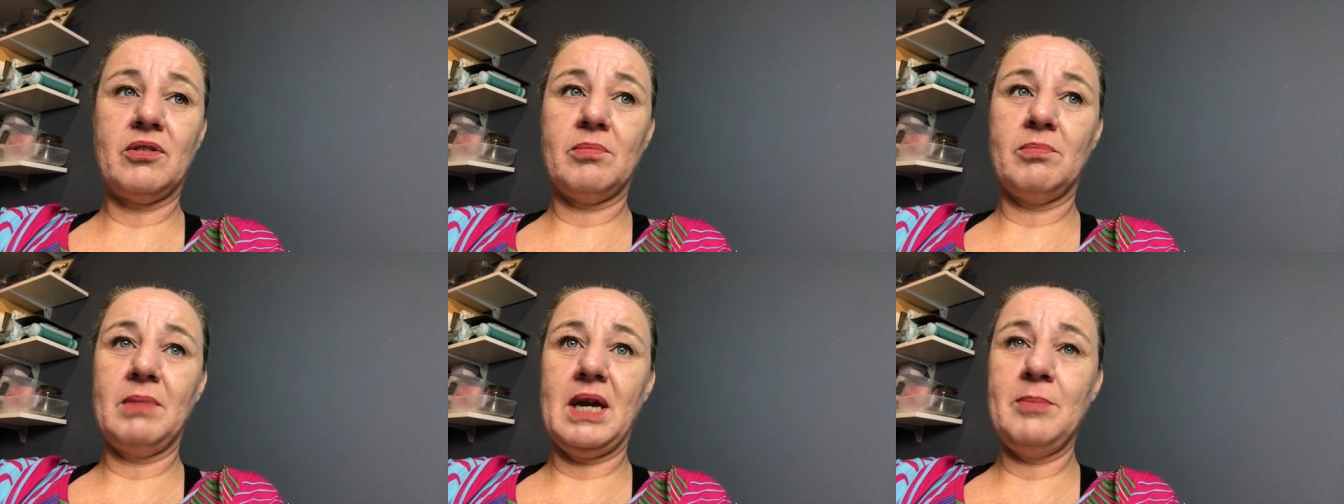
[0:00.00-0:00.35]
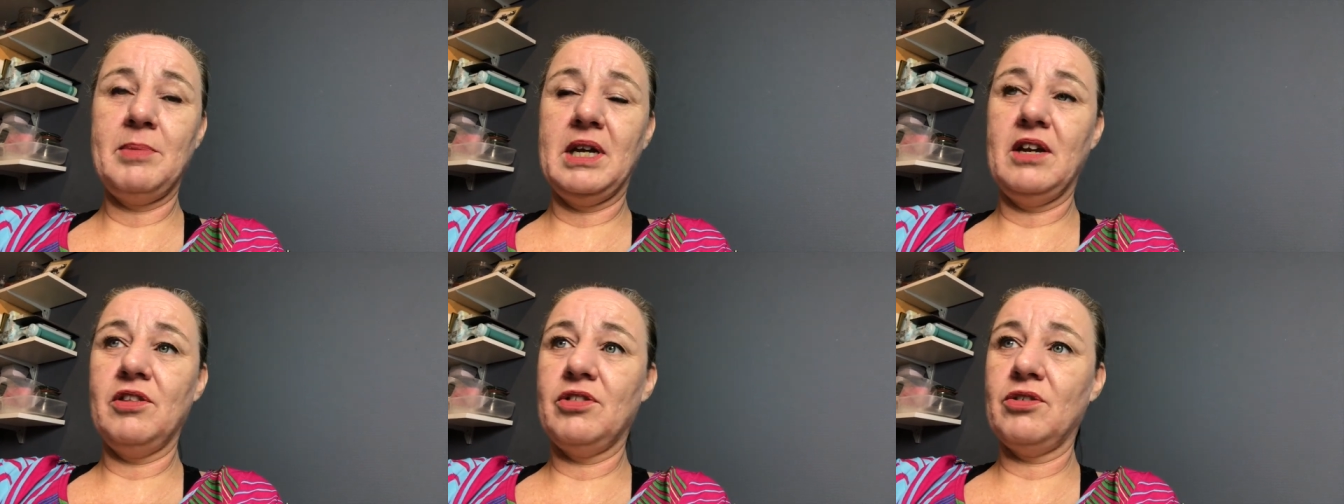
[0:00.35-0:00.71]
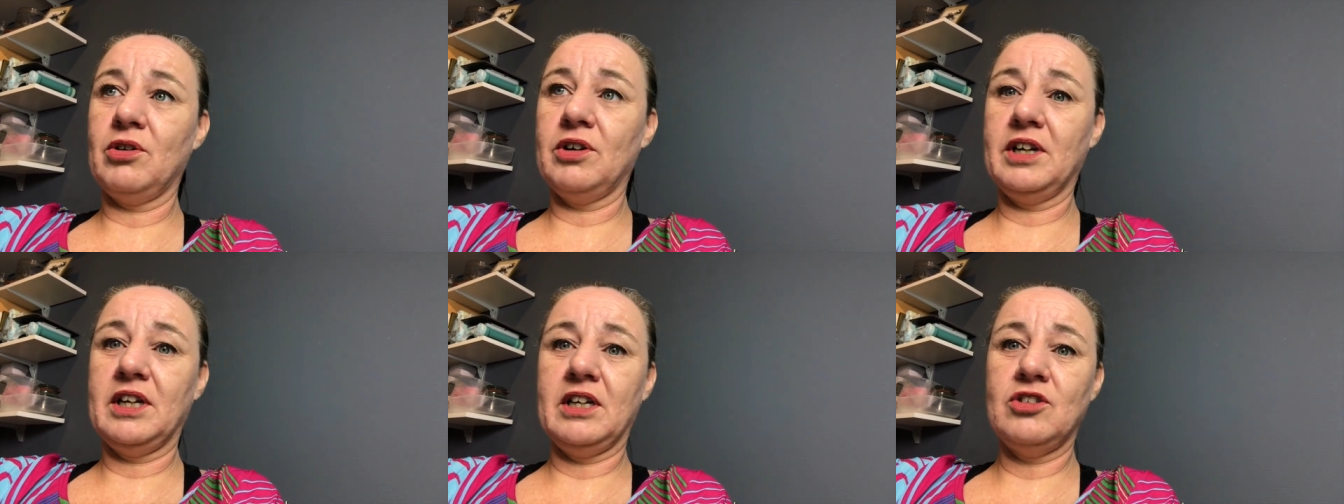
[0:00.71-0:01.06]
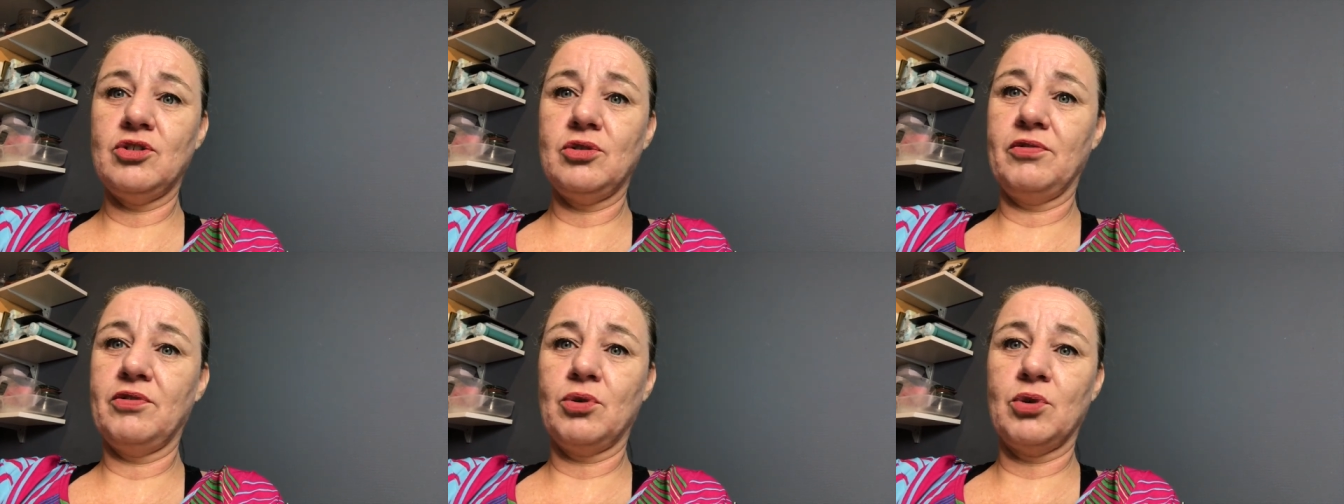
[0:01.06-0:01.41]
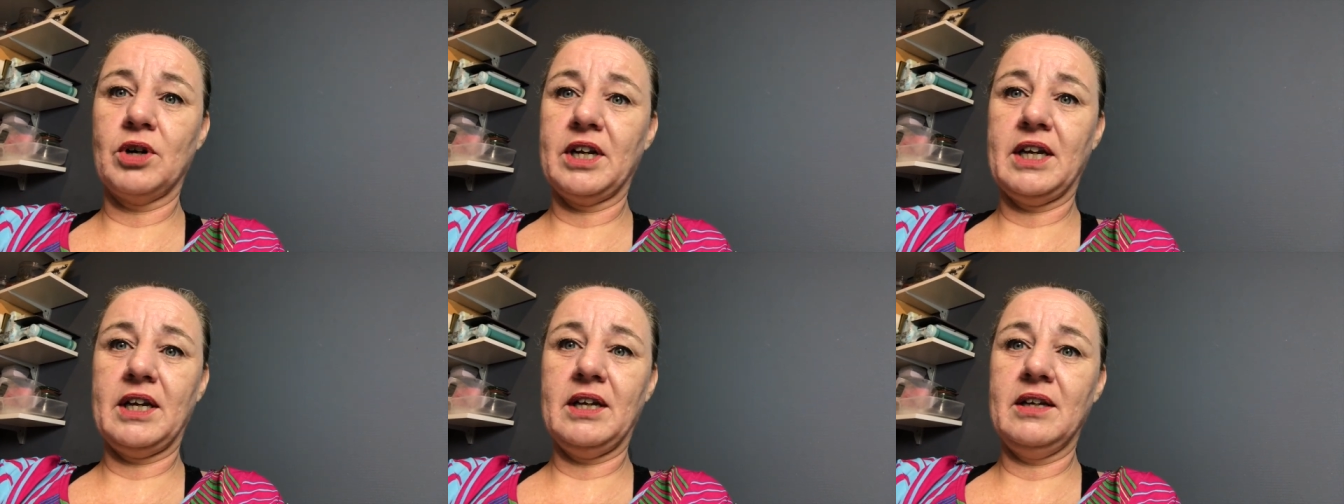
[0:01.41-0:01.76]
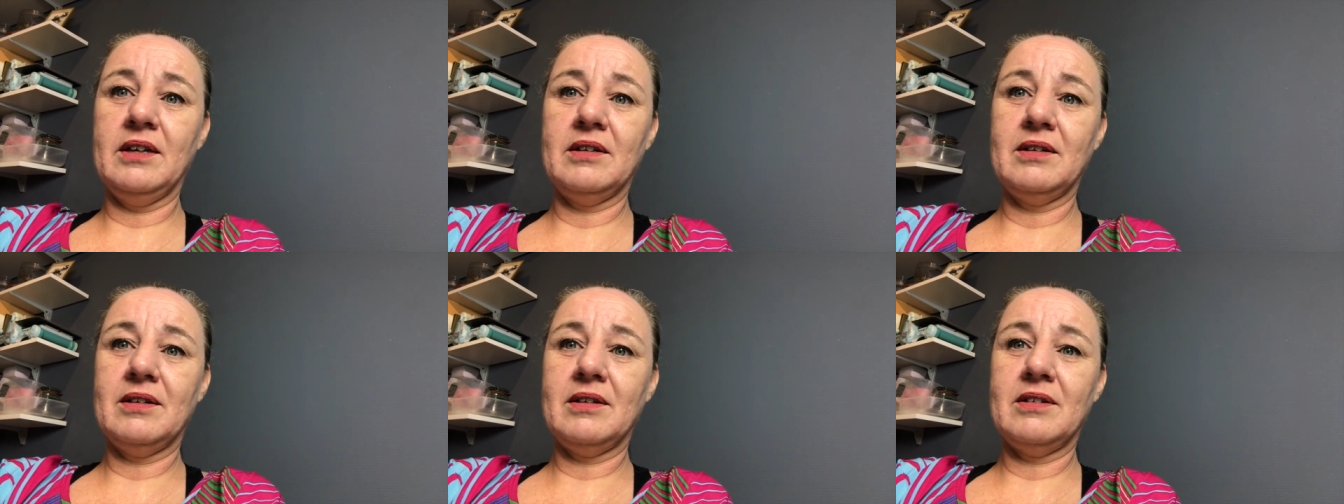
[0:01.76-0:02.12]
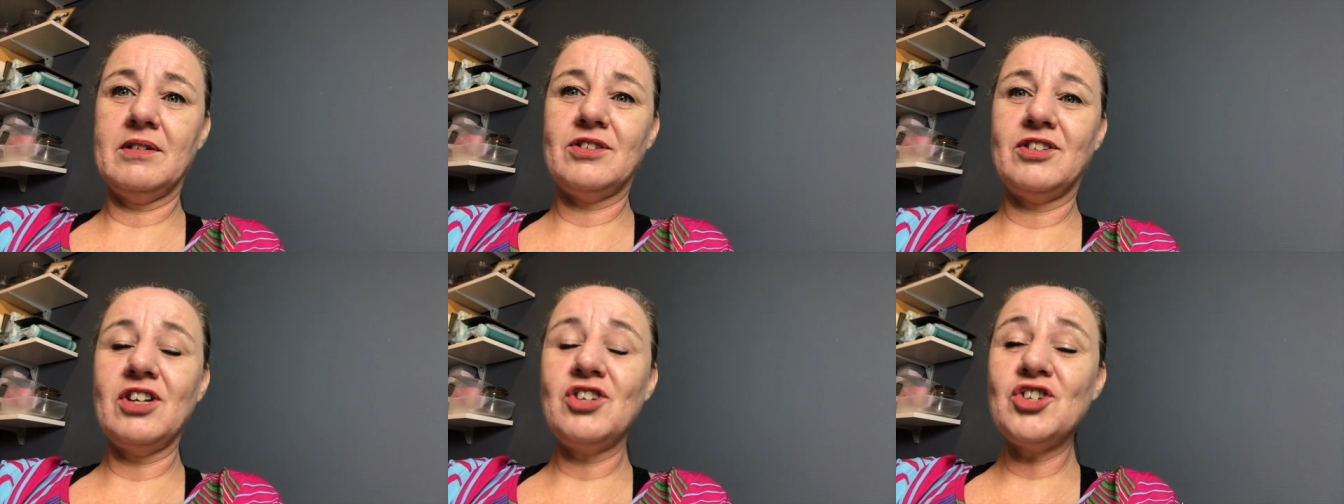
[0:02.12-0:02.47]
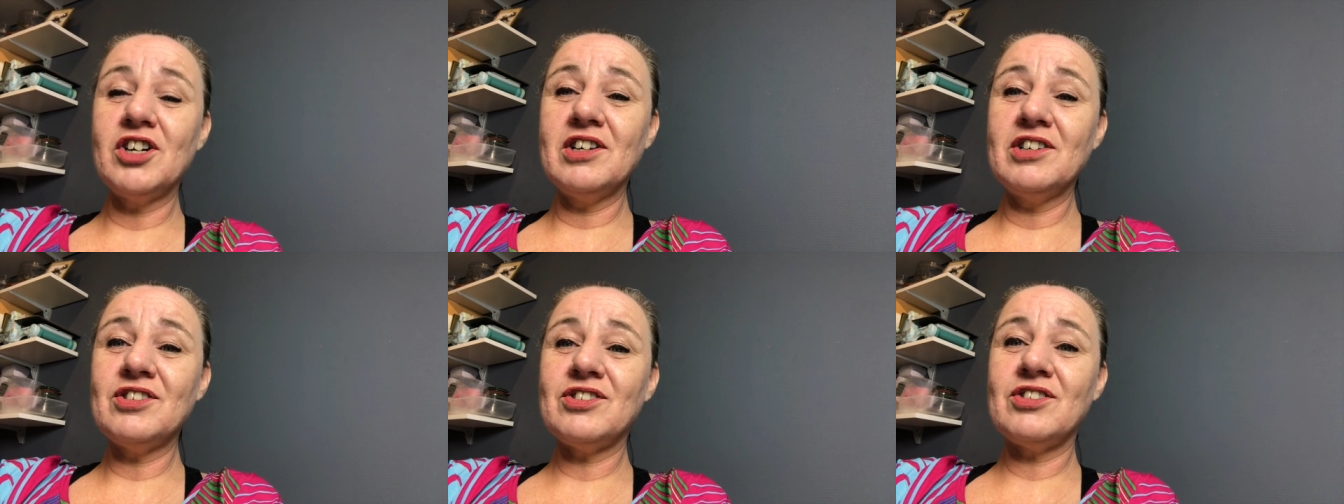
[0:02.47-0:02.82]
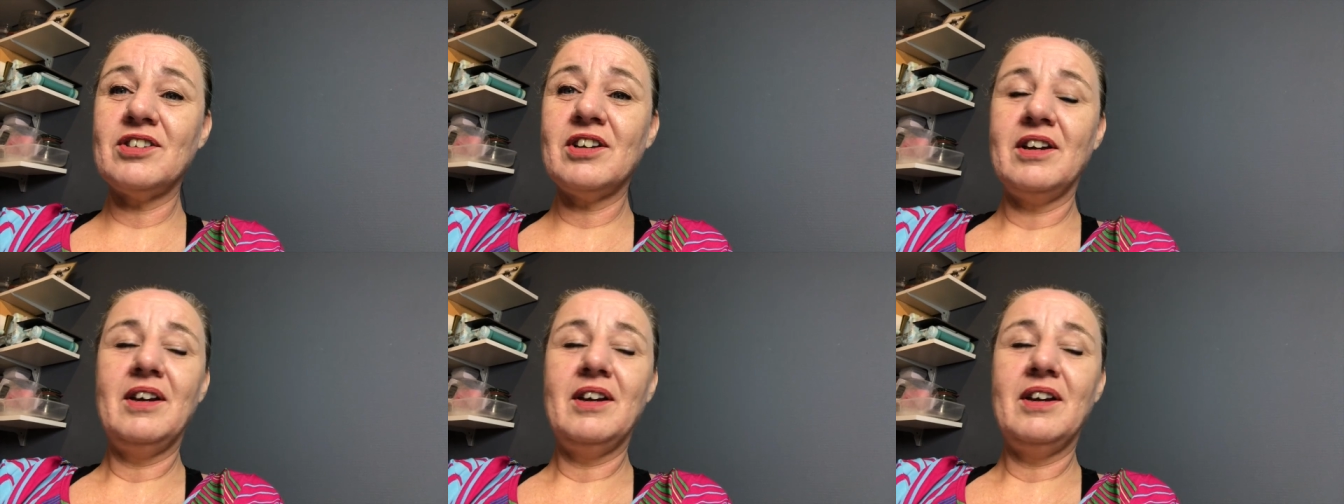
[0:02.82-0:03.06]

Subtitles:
maybe 30 to 40 stitchers